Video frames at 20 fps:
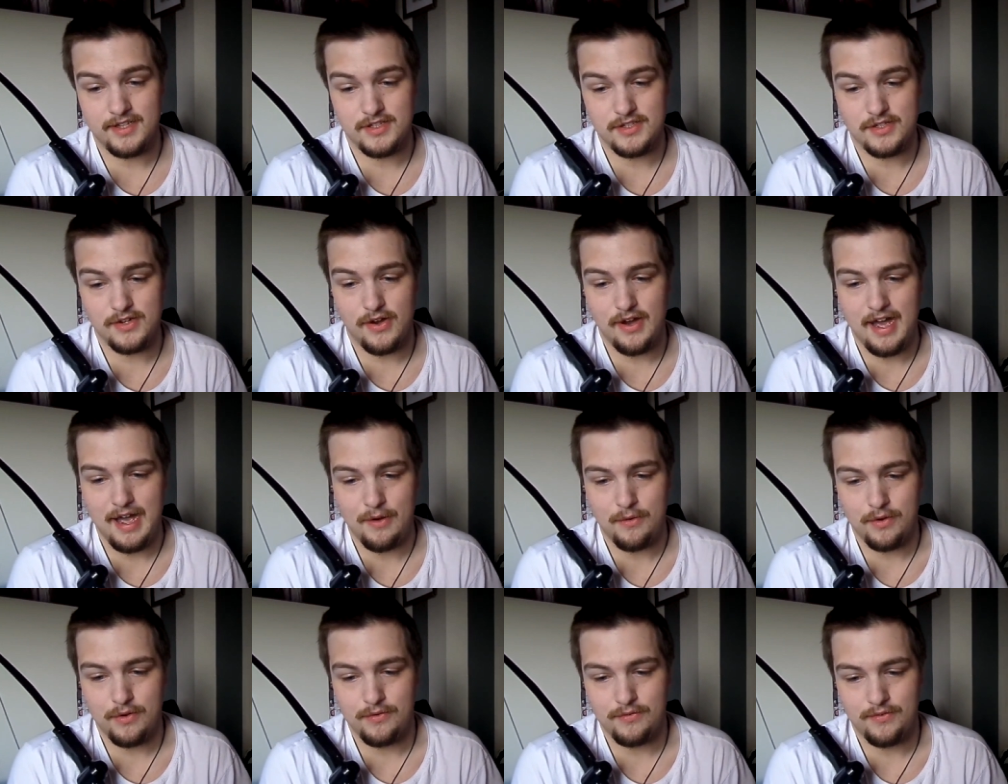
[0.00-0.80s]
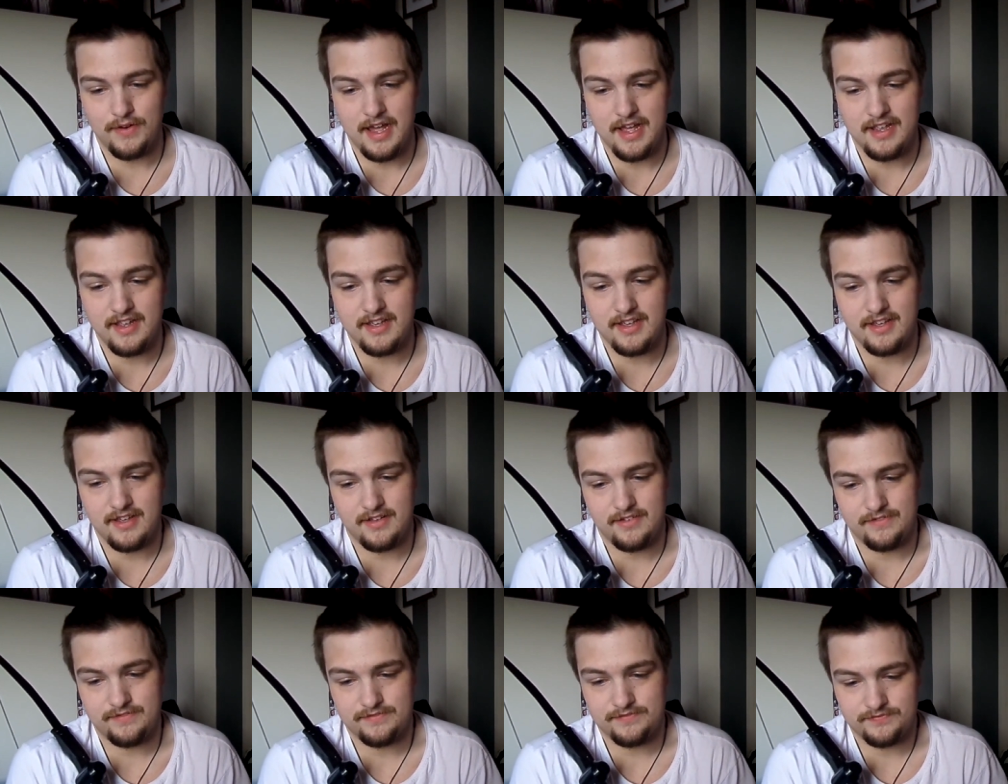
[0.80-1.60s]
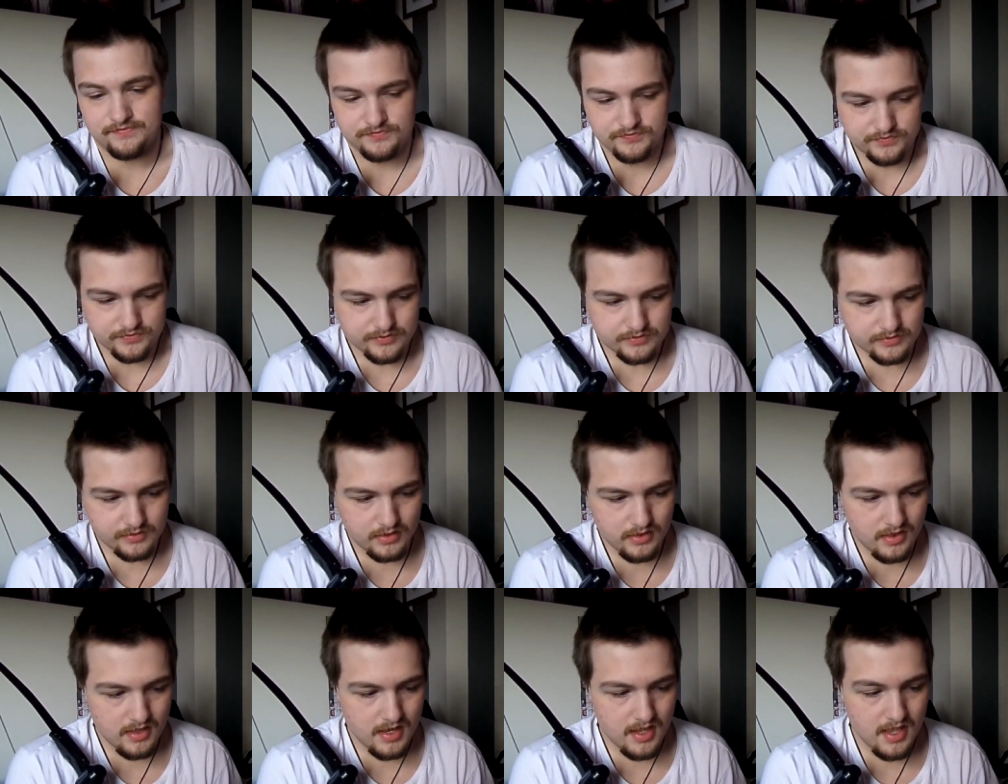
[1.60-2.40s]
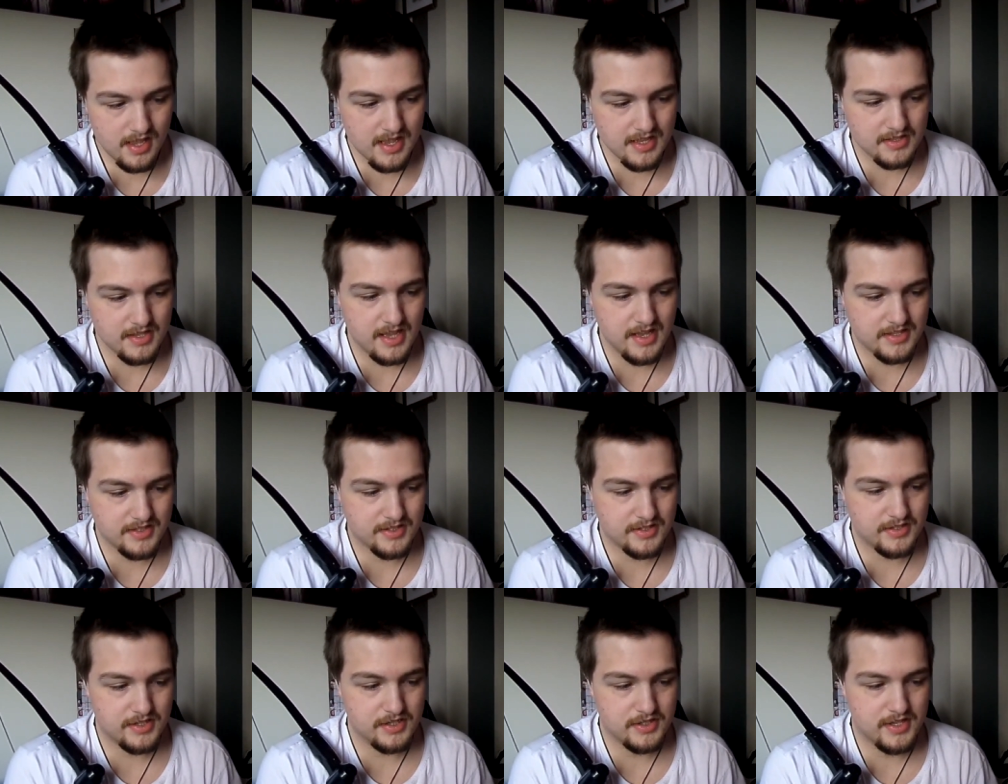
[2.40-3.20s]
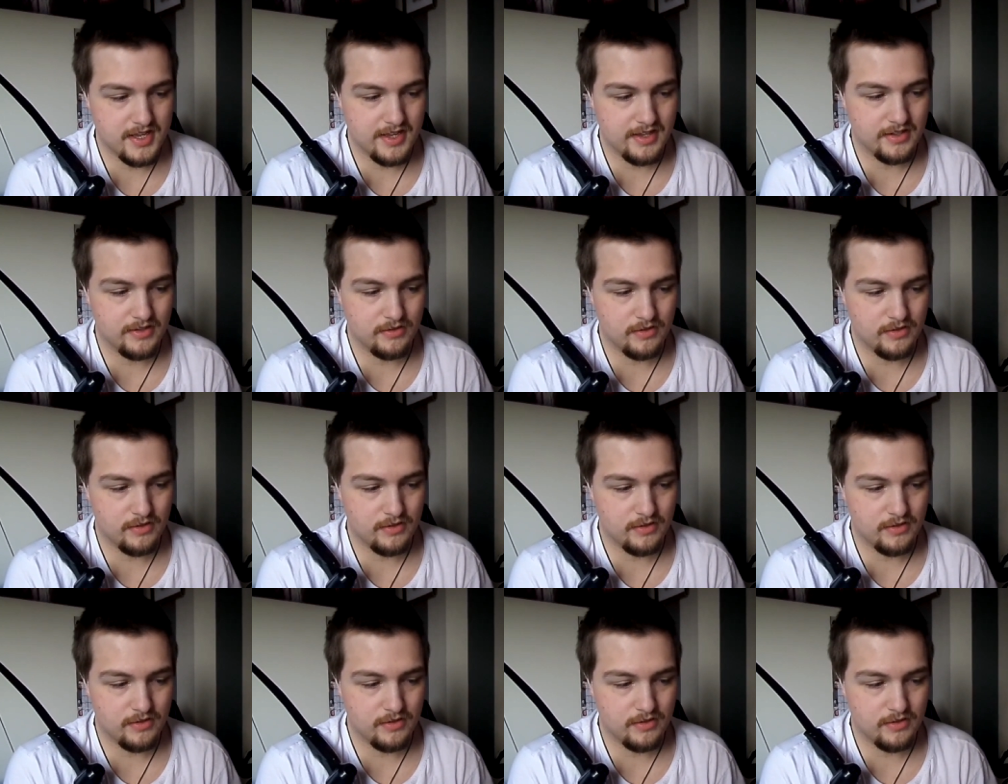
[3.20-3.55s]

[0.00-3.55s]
it's not out of like. It it's to di